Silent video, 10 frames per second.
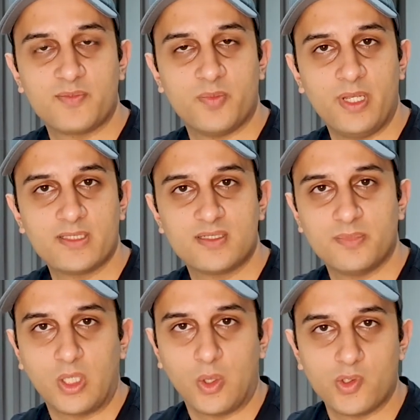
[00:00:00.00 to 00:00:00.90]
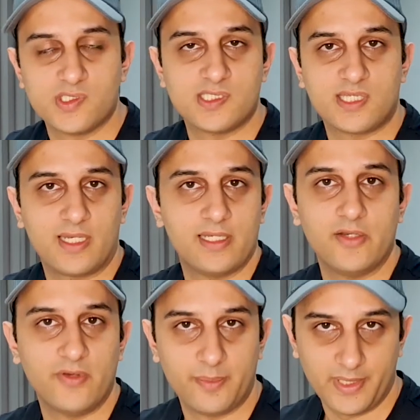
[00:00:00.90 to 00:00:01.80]
momentum because he suddenly
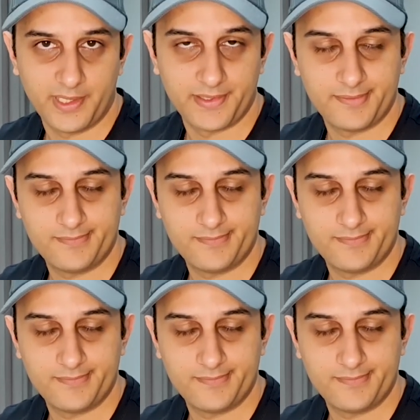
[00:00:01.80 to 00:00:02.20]
reappeared.